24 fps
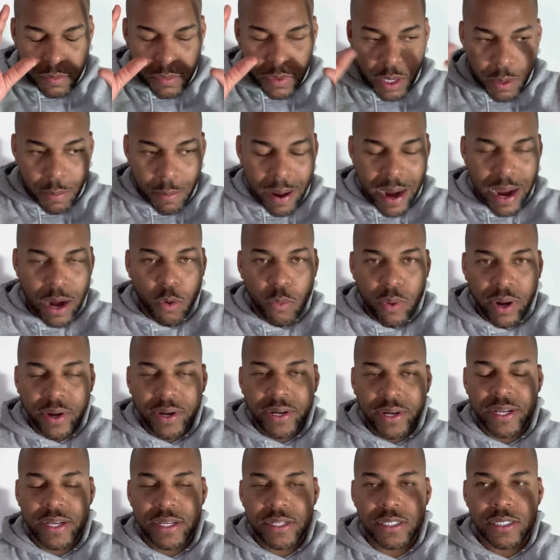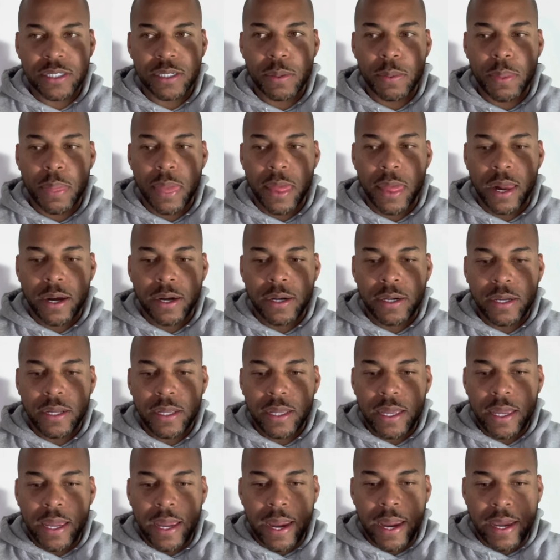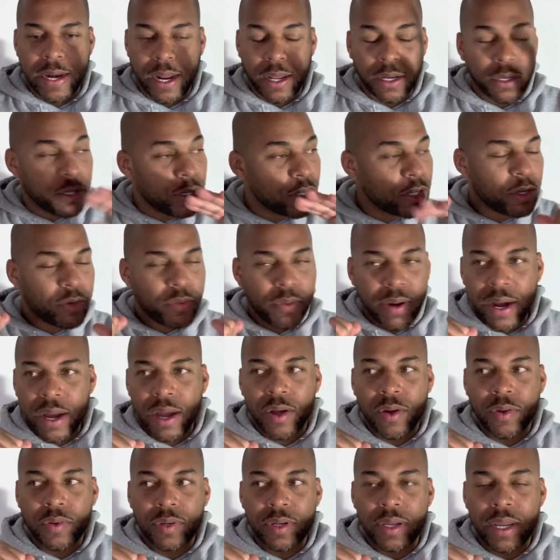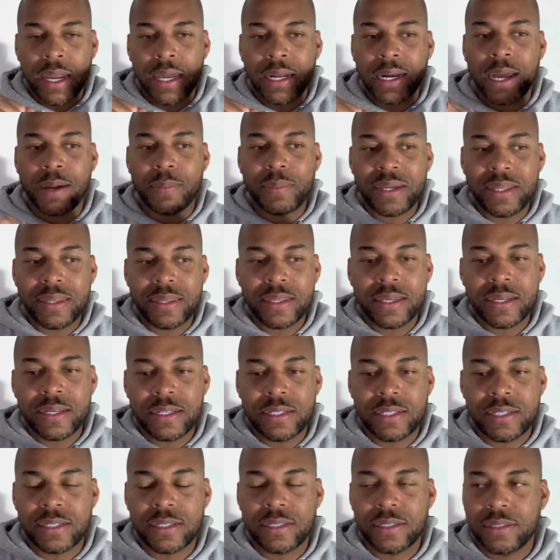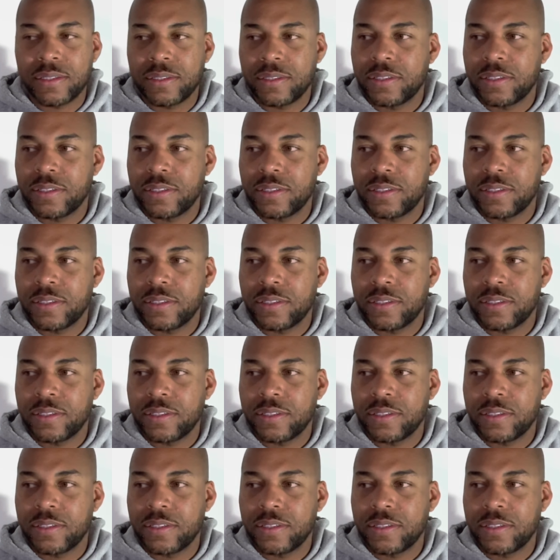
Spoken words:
my awareness, and I look around, and I'm in this